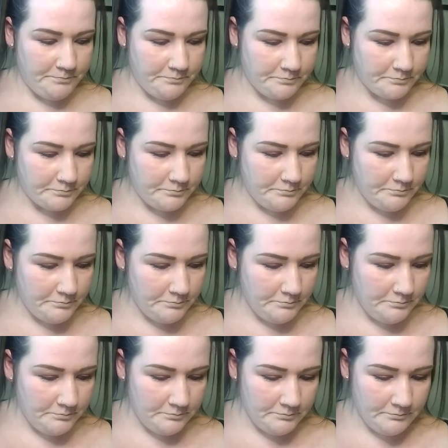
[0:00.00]

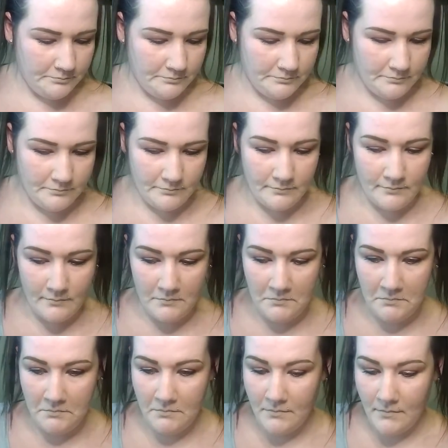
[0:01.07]

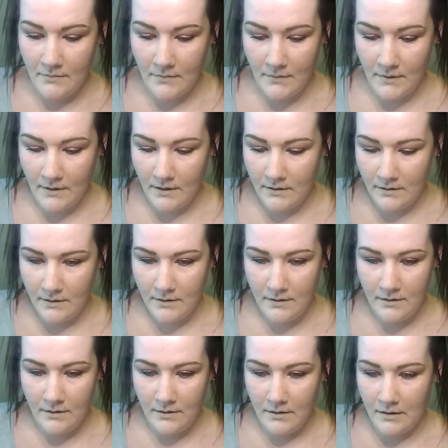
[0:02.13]

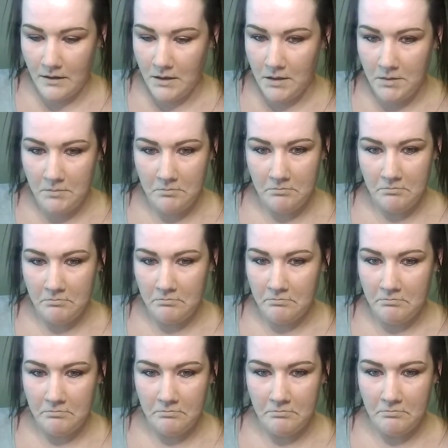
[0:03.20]

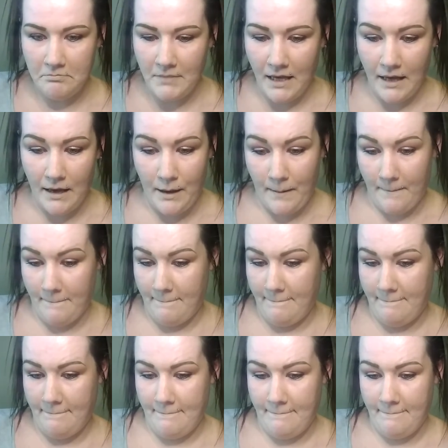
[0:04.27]
No one is speaking in this clip.